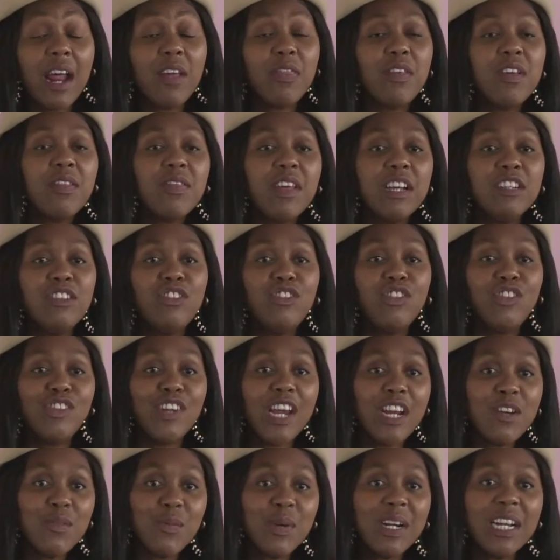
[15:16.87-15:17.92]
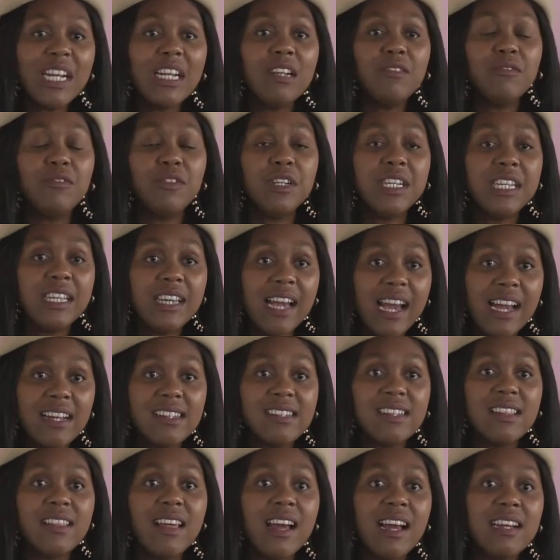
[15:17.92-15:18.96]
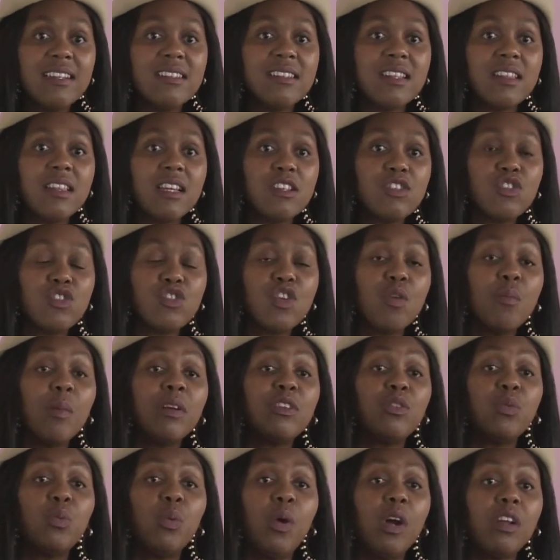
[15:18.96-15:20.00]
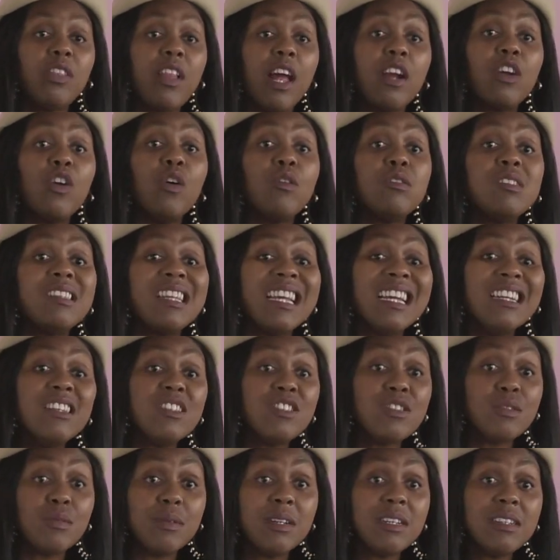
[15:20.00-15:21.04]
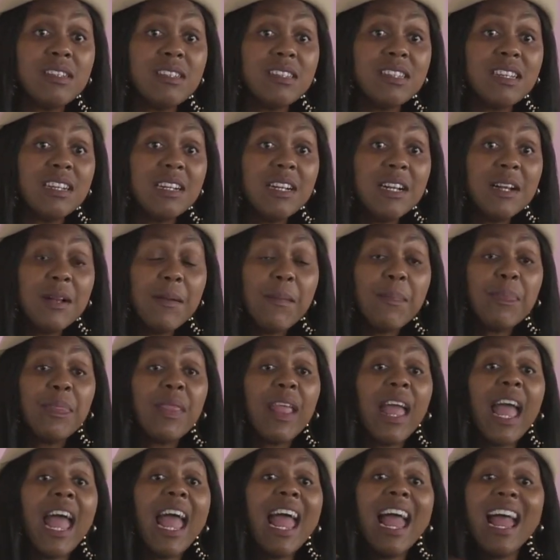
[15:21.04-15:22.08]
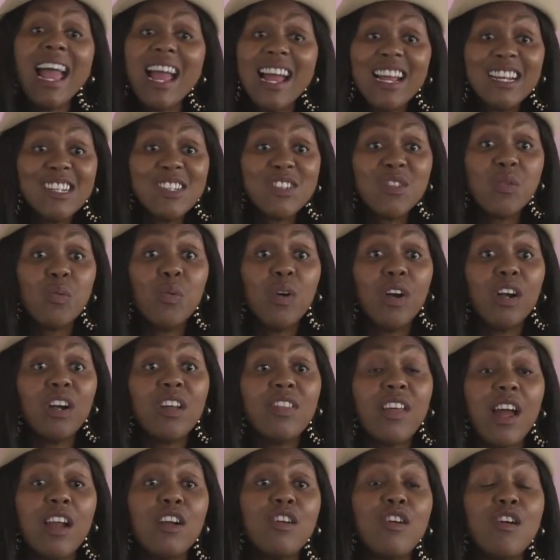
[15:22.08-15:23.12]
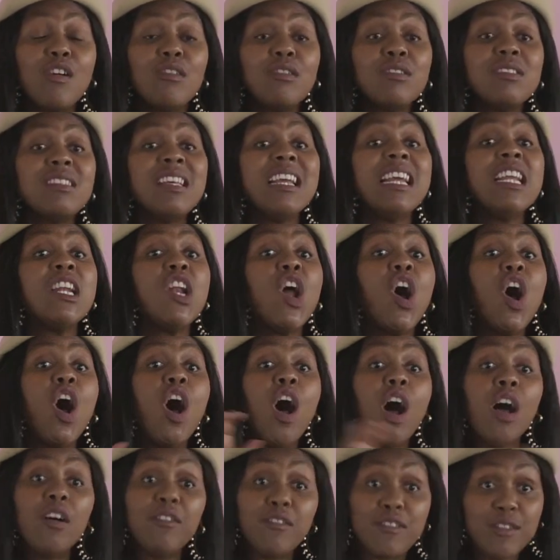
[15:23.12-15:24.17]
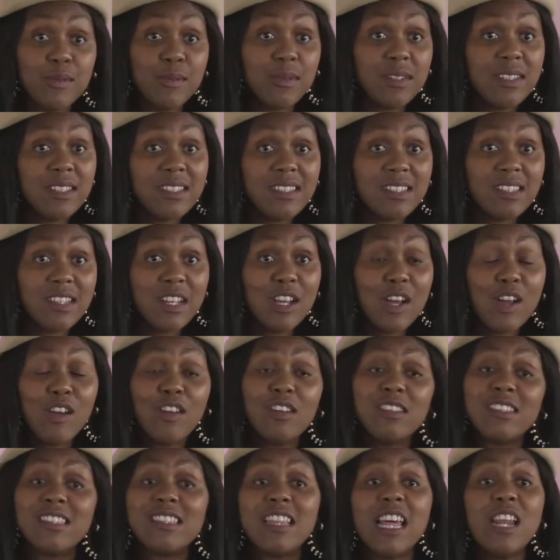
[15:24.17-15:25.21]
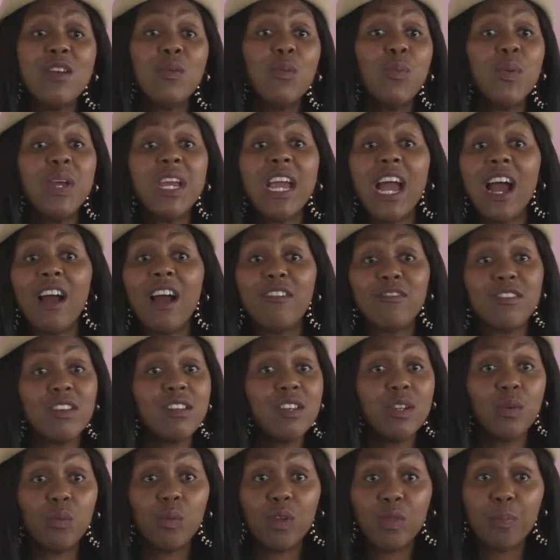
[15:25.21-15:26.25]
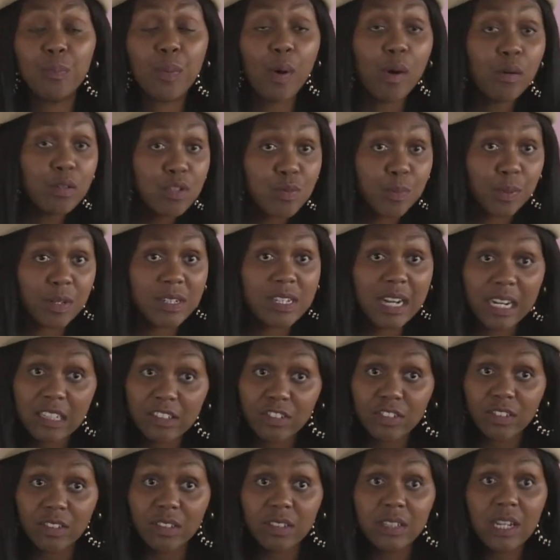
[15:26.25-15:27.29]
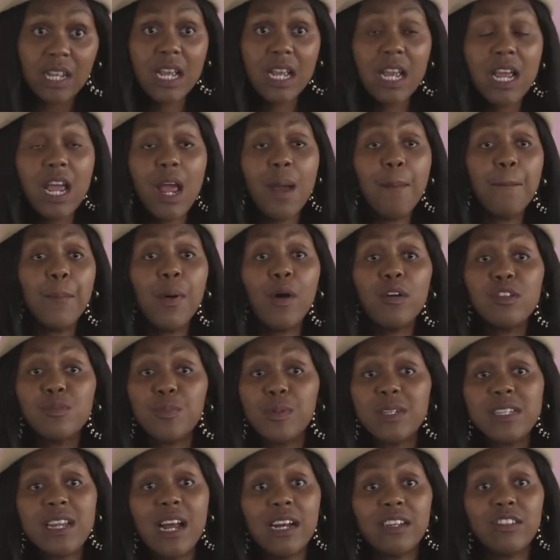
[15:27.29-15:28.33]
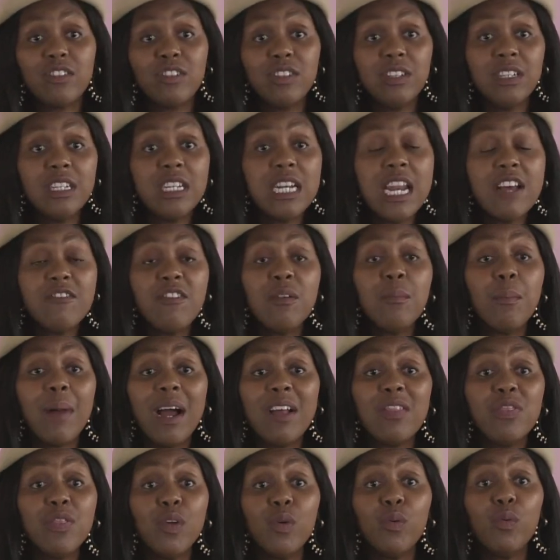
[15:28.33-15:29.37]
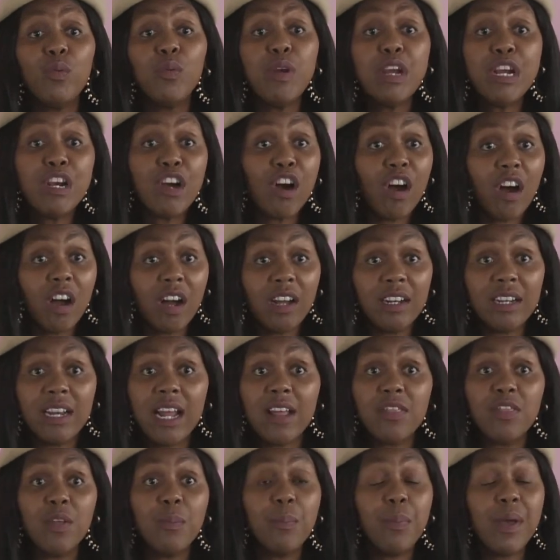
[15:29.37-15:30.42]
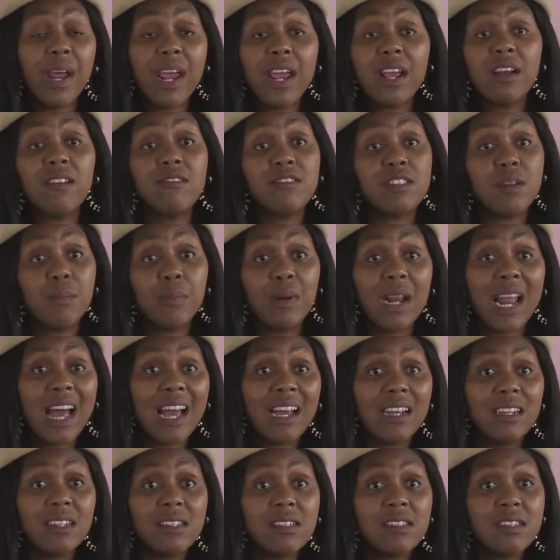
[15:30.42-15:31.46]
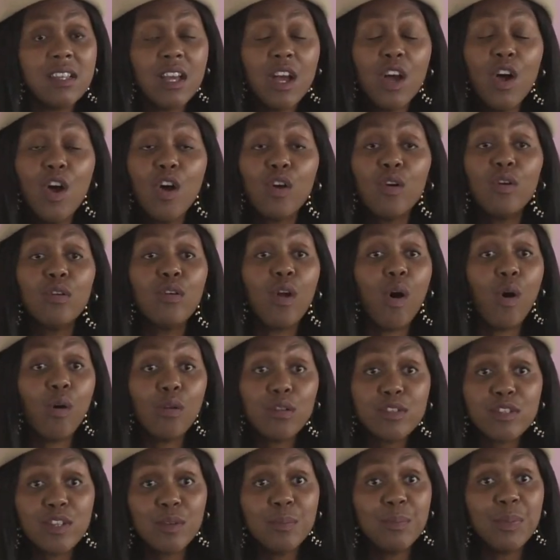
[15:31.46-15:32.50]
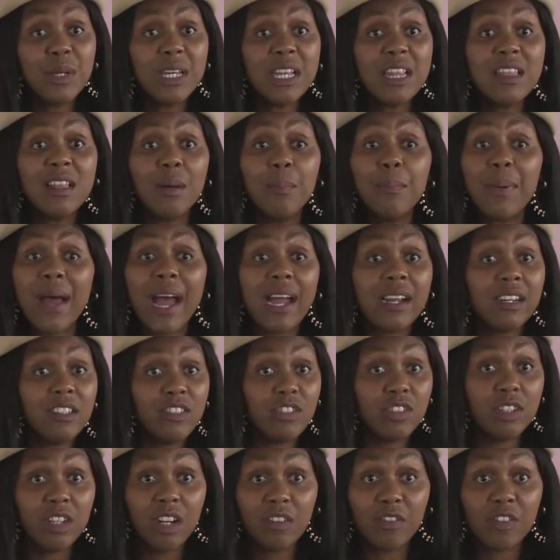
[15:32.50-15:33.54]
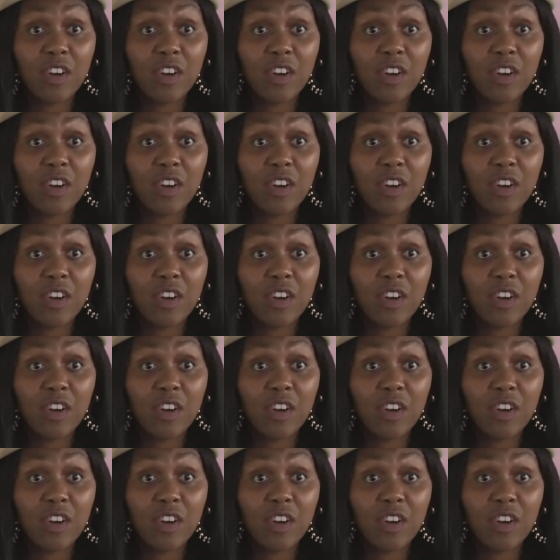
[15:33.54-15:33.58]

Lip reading: I think they genuinely forget that there's so much work that goes into it and work that goes in afterwards. Because then we have to deal with post-production. And post-production, never mind the recon and the paying of suppliers, could also be the packaging of